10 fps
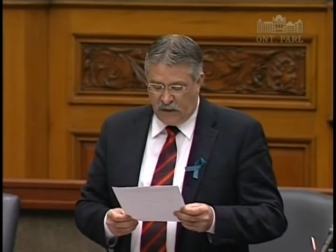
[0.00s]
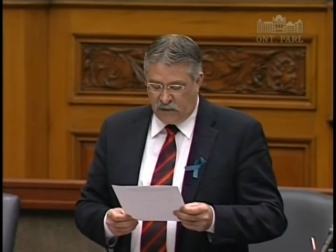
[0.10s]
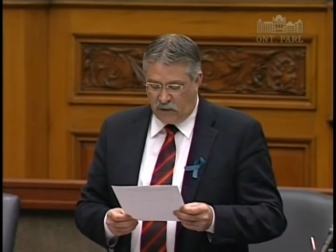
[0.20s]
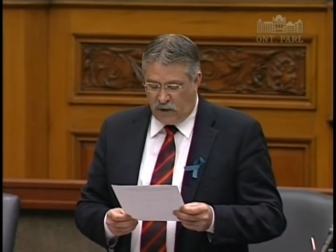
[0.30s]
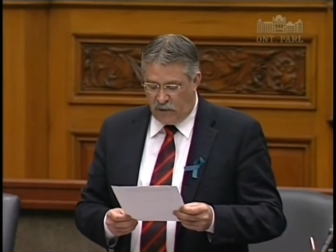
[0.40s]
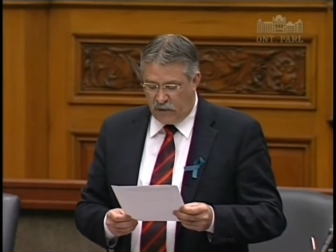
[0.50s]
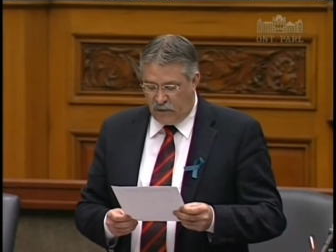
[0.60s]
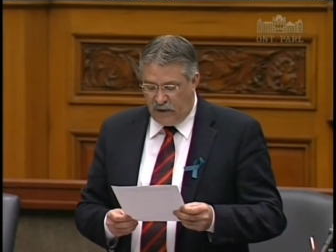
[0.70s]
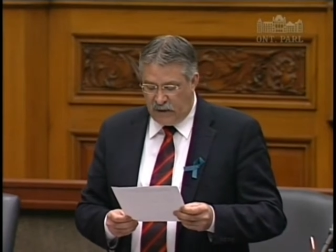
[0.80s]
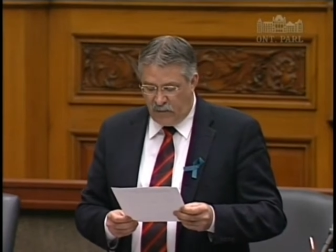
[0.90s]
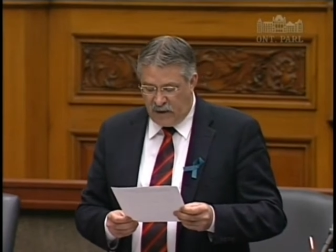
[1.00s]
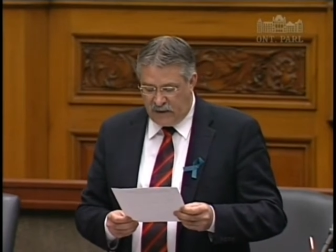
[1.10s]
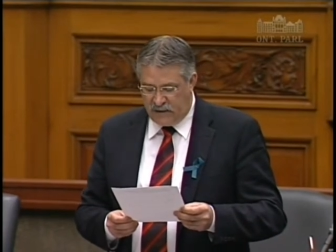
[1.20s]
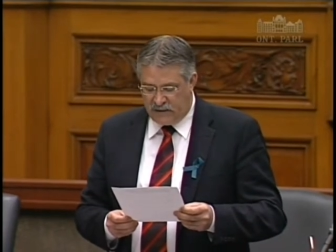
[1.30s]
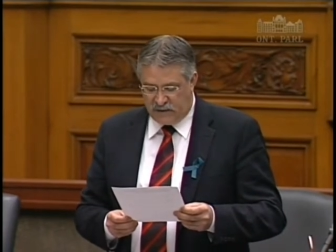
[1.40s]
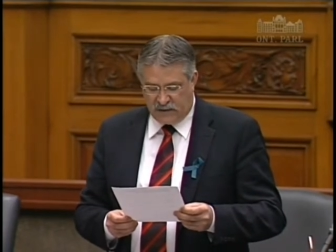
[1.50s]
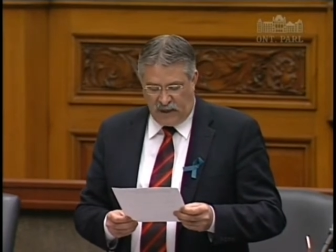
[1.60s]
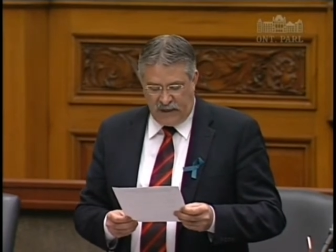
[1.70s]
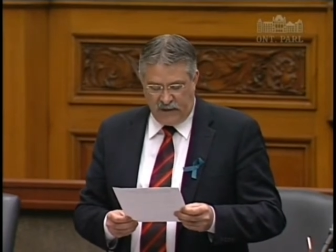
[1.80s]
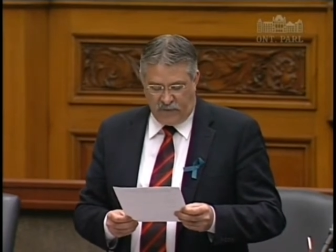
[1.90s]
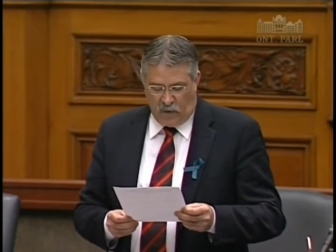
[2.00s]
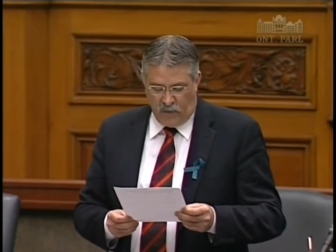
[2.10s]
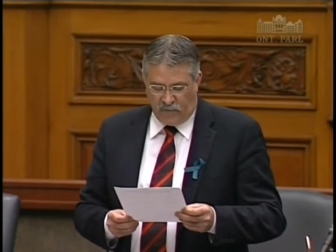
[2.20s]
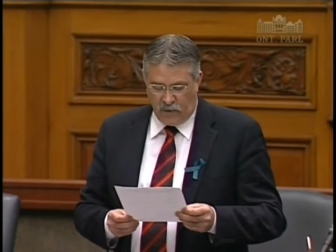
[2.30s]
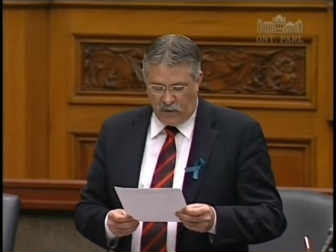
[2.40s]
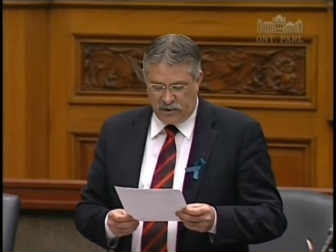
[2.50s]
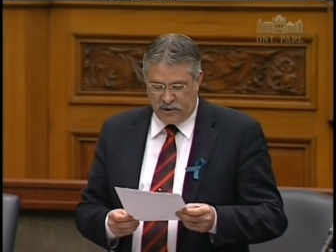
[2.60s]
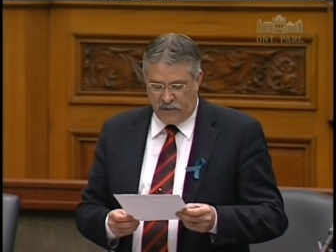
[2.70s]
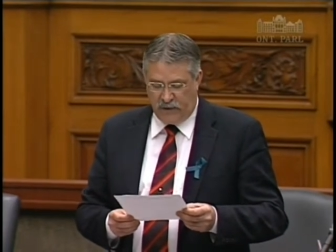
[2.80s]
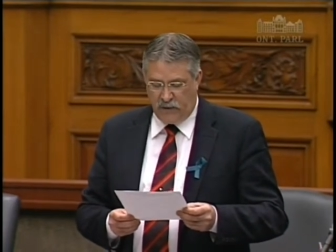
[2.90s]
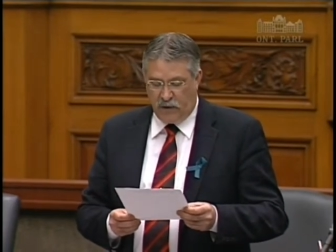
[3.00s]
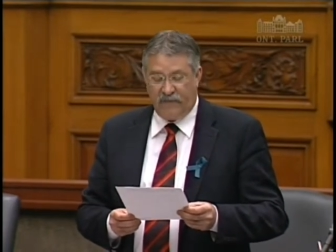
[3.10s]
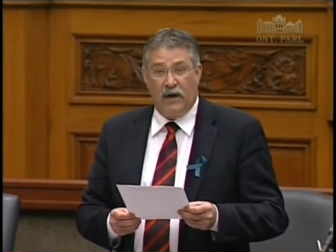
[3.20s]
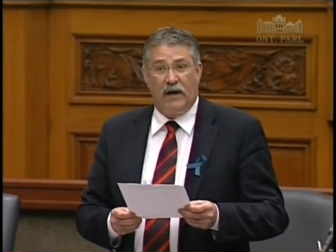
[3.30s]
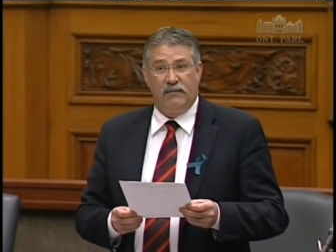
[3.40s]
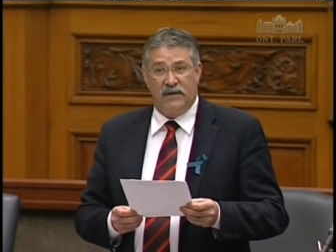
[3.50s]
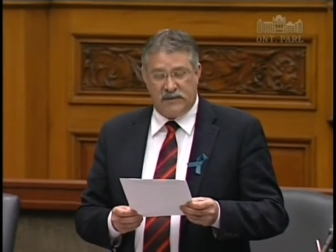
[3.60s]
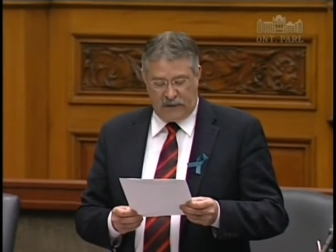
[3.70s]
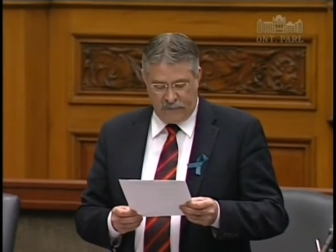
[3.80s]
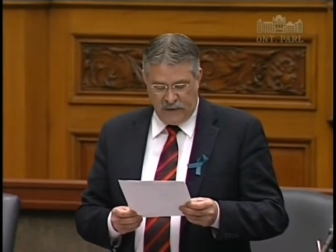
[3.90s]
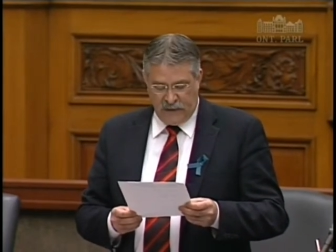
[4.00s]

The color green embodies the sign of hope for those children who have gone missing.